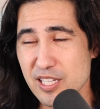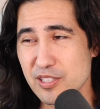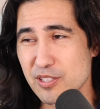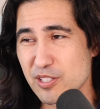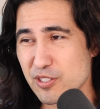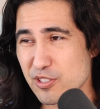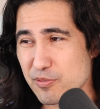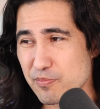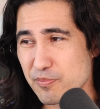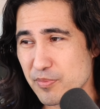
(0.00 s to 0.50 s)

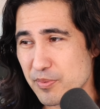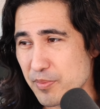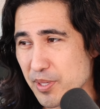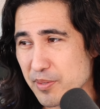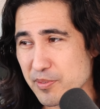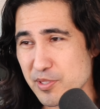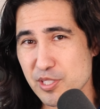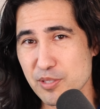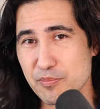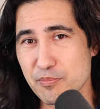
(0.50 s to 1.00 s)
There's
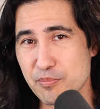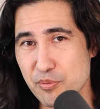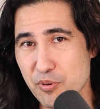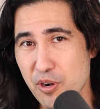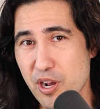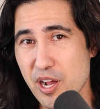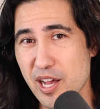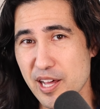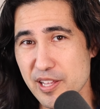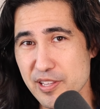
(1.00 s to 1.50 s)
maybe some
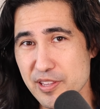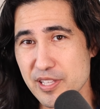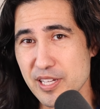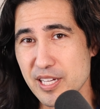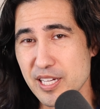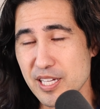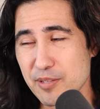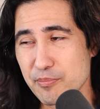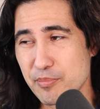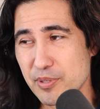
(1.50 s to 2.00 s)
broth,
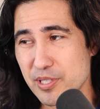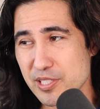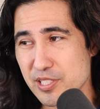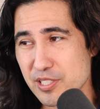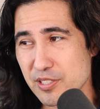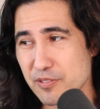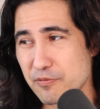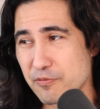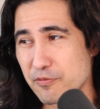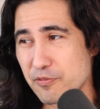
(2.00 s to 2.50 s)
but
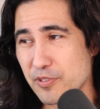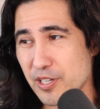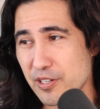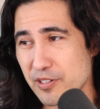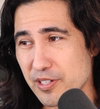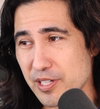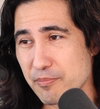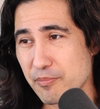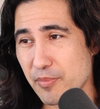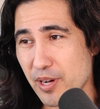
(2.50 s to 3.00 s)
it's a
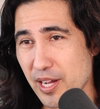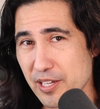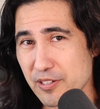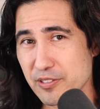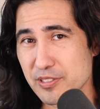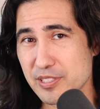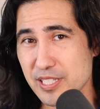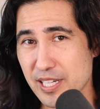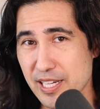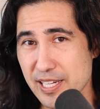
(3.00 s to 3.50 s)
very
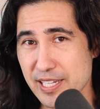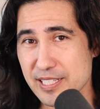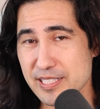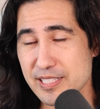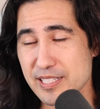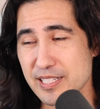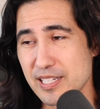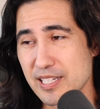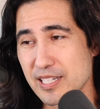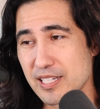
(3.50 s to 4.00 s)
mild
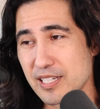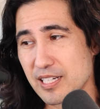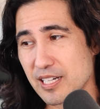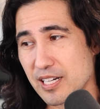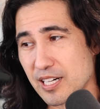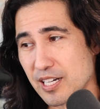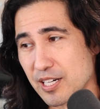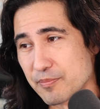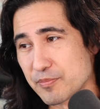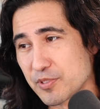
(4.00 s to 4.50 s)
diet.
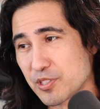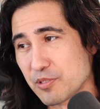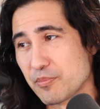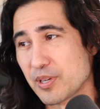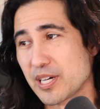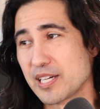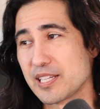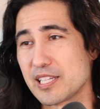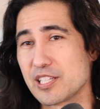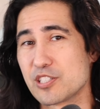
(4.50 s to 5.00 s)
You
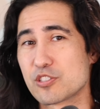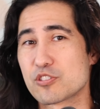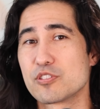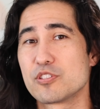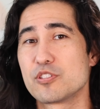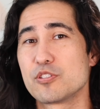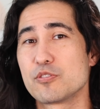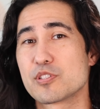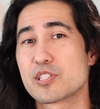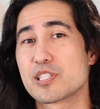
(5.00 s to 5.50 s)
might
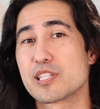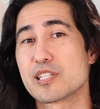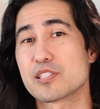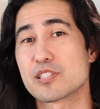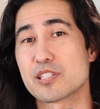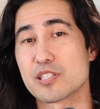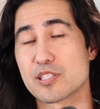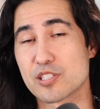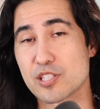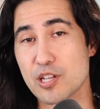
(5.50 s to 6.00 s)
introduce
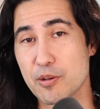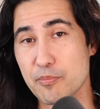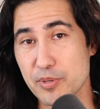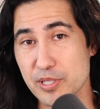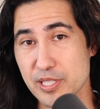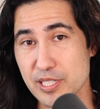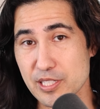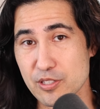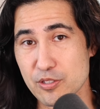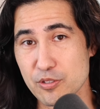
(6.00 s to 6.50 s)
this to
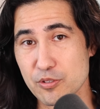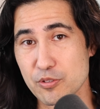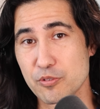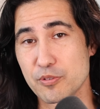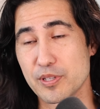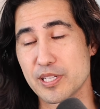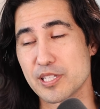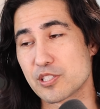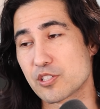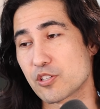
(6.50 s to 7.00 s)
somebody
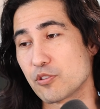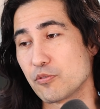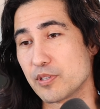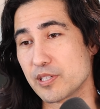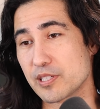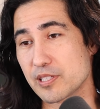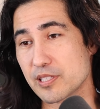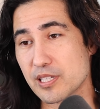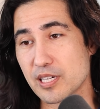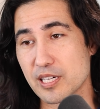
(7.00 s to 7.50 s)
who is
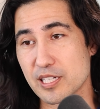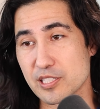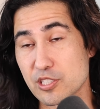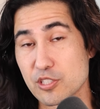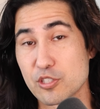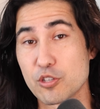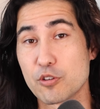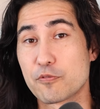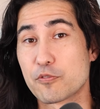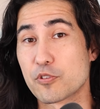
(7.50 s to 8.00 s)
going
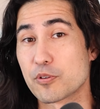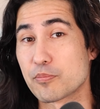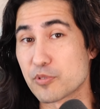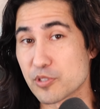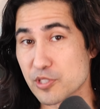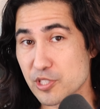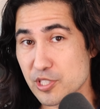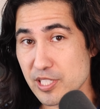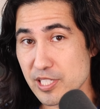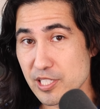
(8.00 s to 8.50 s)
to go for a
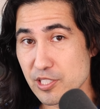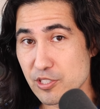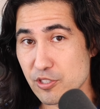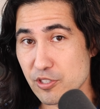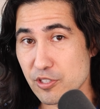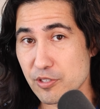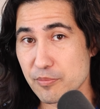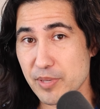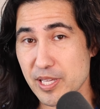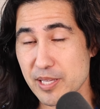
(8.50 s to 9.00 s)

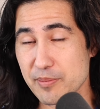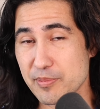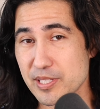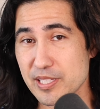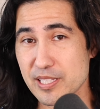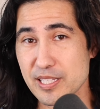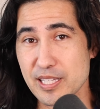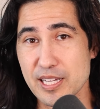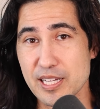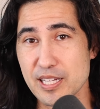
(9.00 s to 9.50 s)
procedure
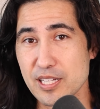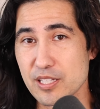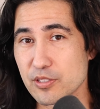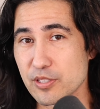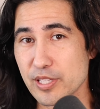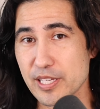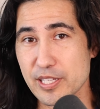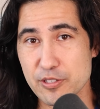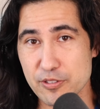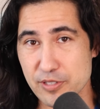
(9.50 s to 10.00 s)
maybe
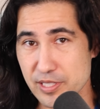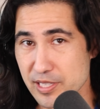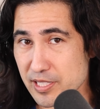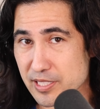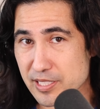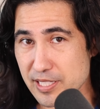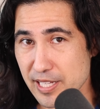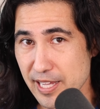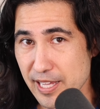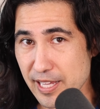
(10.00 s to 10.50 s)
later in the
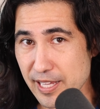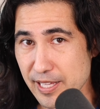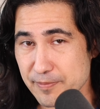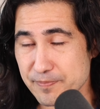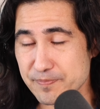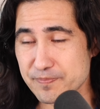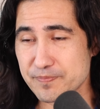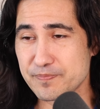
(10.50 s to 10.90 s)
day.